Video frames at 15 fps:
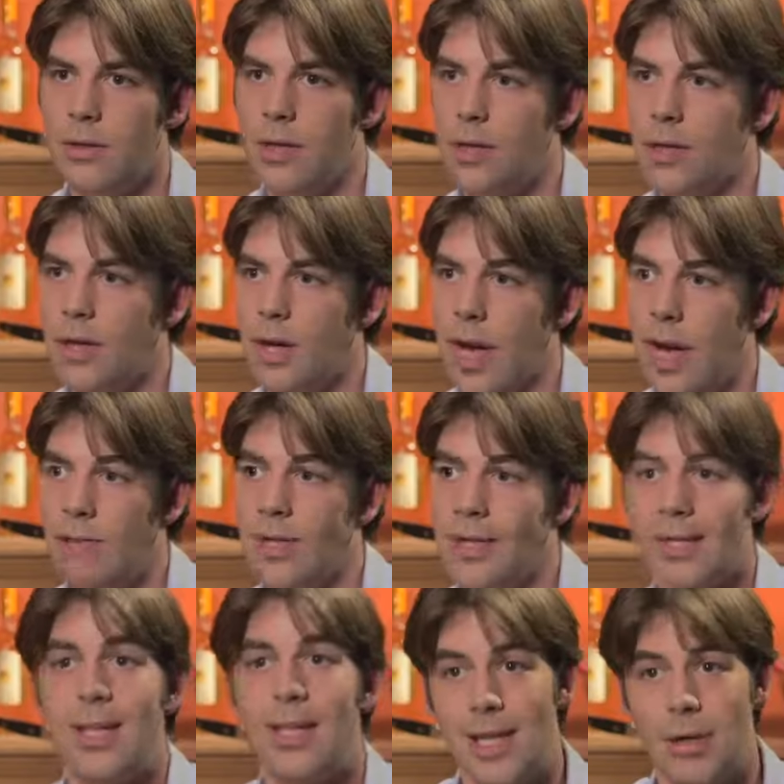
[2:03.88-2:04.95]
you can have
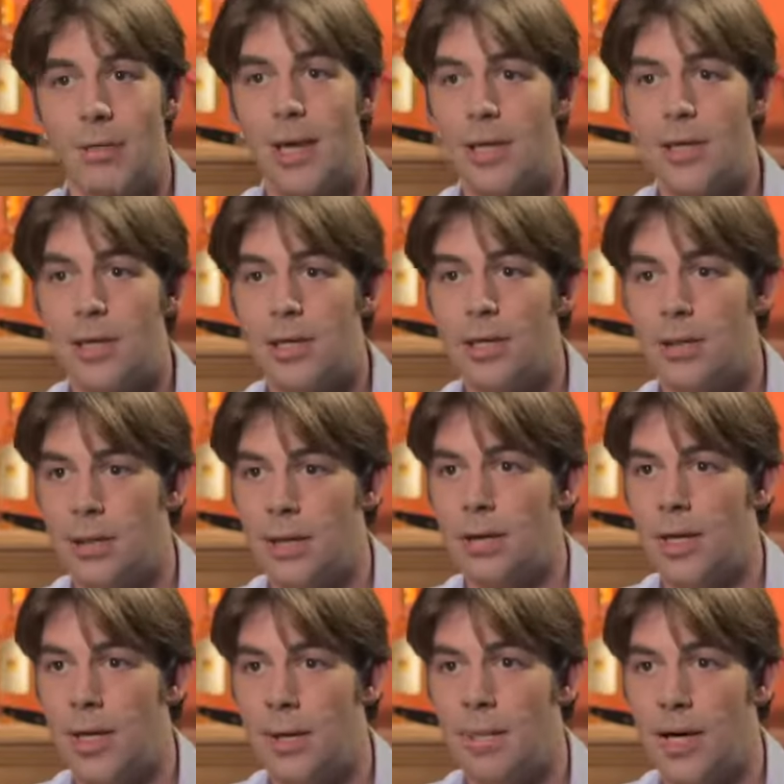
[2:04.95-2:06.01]
it sent directly to your
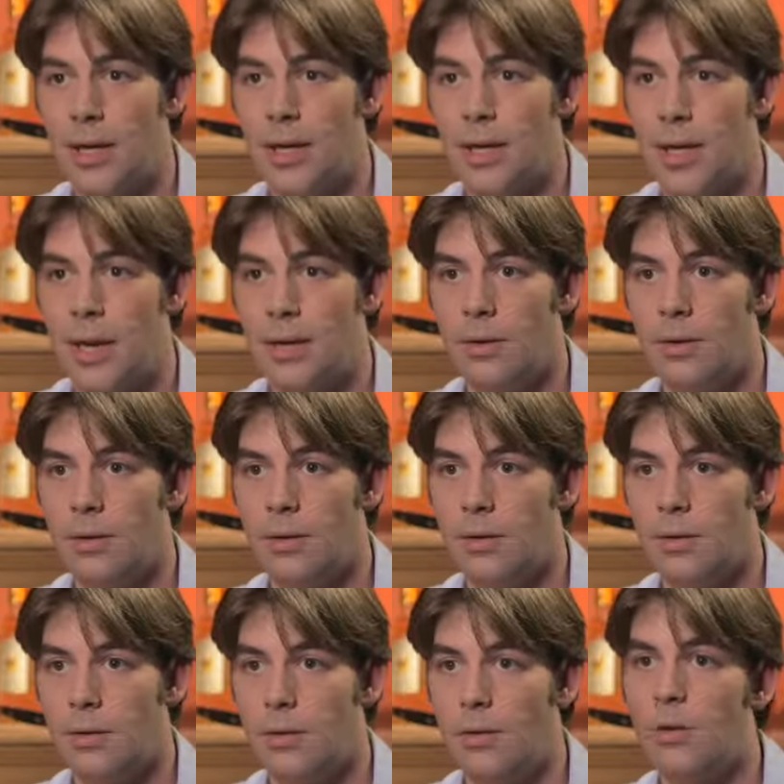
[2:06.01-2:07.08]
email account
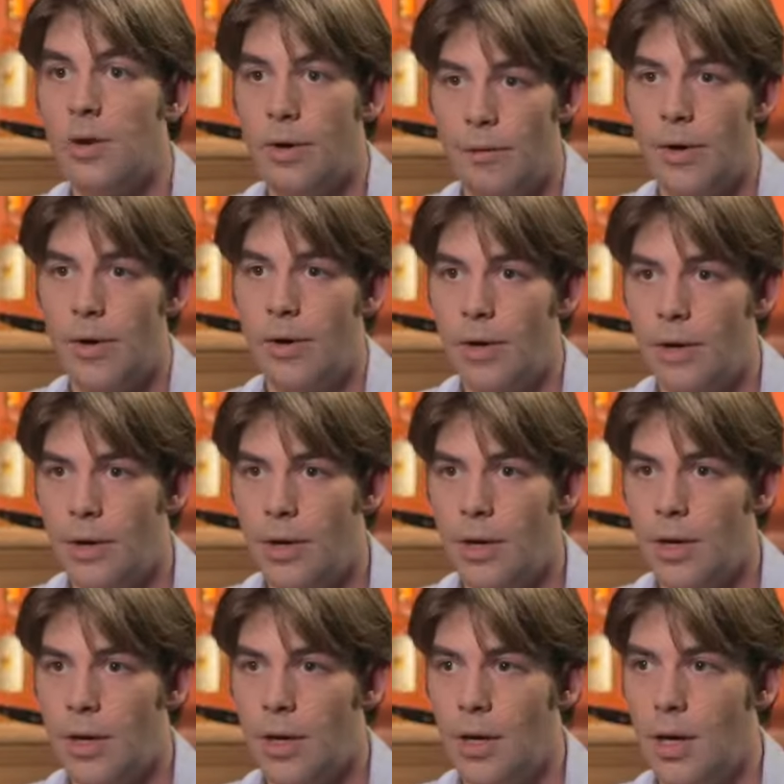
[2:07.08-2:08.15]
or your phone,
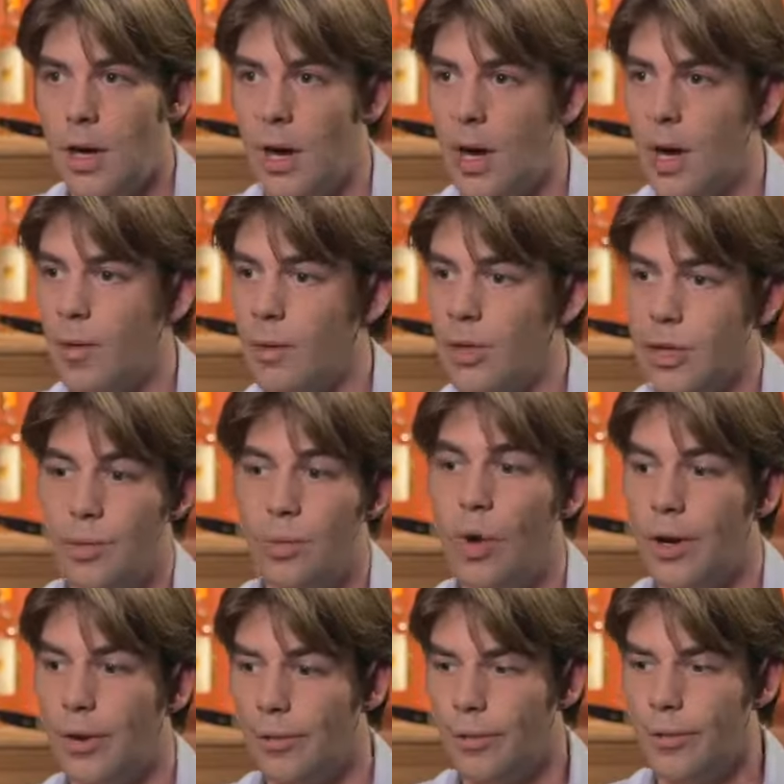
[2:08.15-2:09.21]
which is
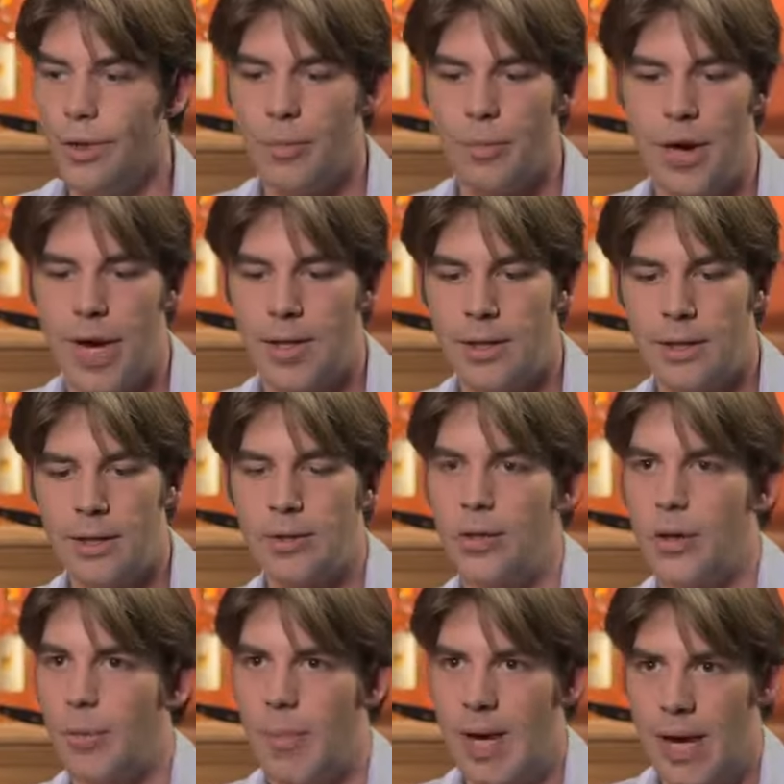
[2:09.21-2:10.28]
wonderful. It's practical,
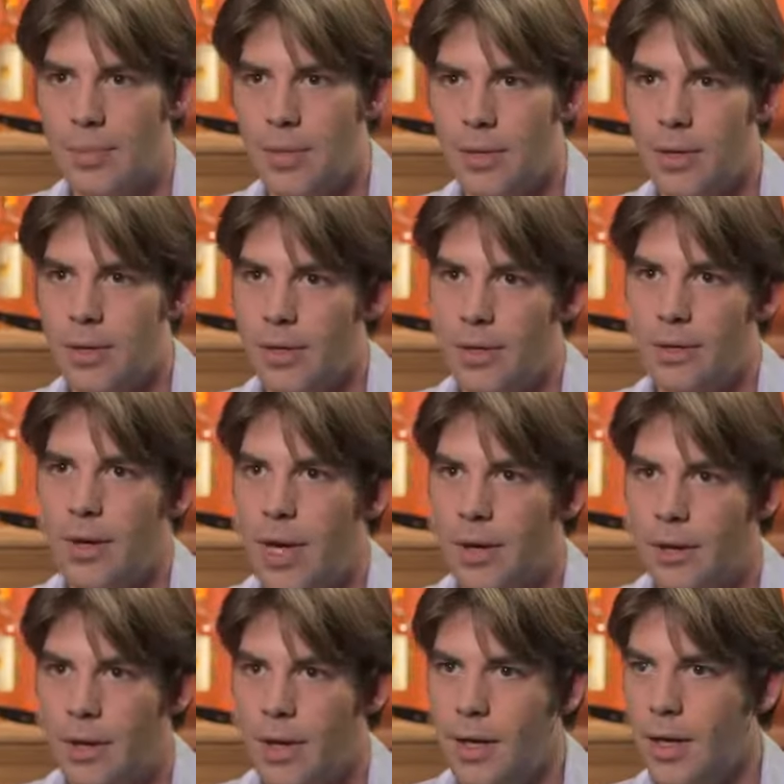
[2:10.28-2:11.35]
no papers, no
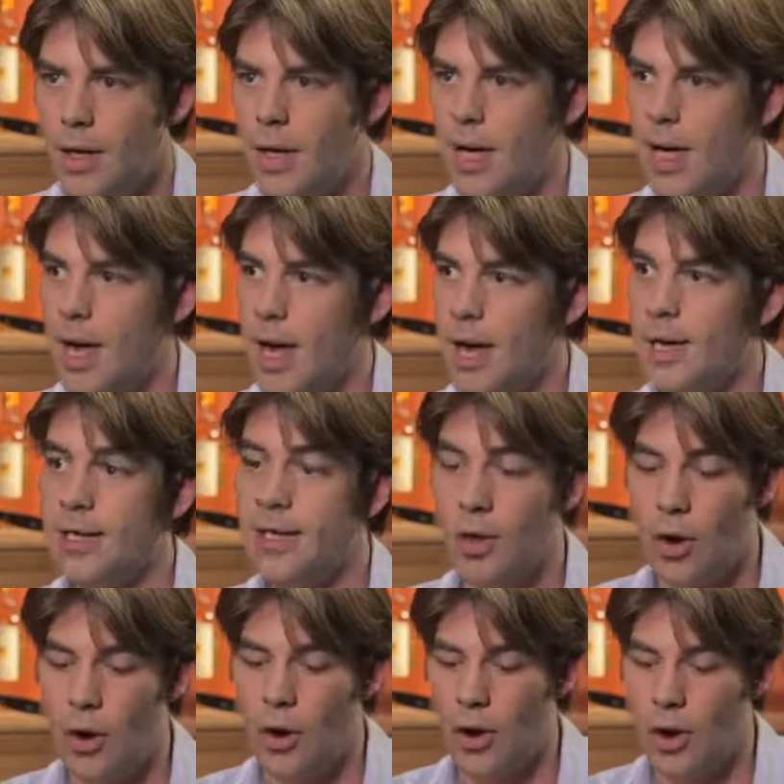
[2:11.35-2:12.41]
nothing. And it's
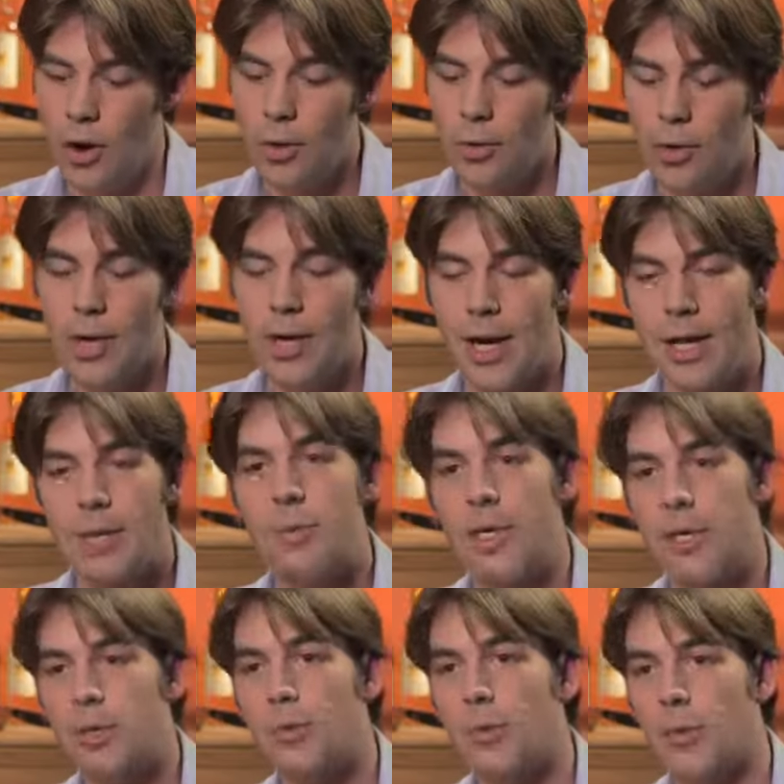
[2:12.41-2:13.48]
all organized
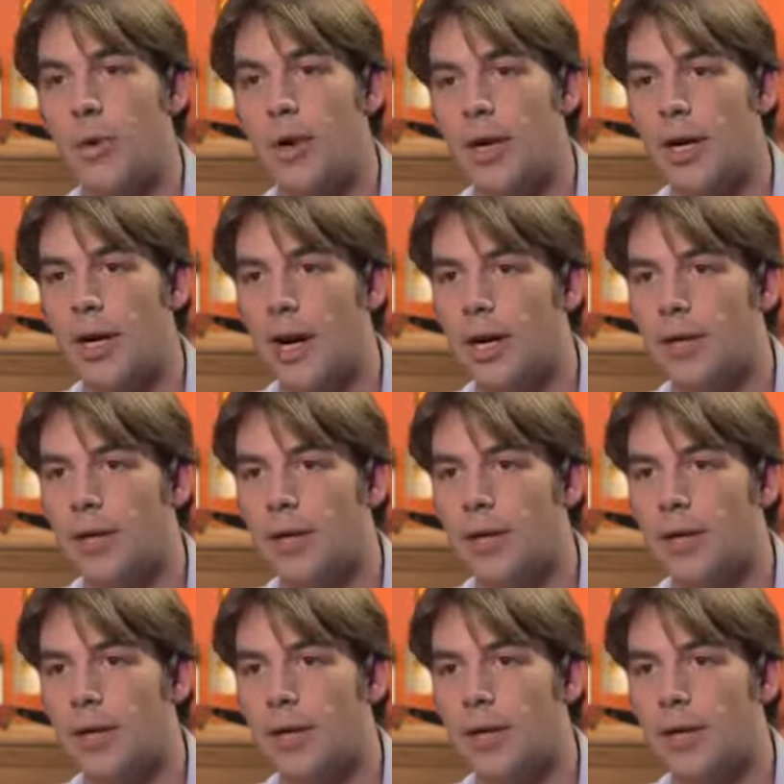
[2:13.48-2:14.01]
by supermarket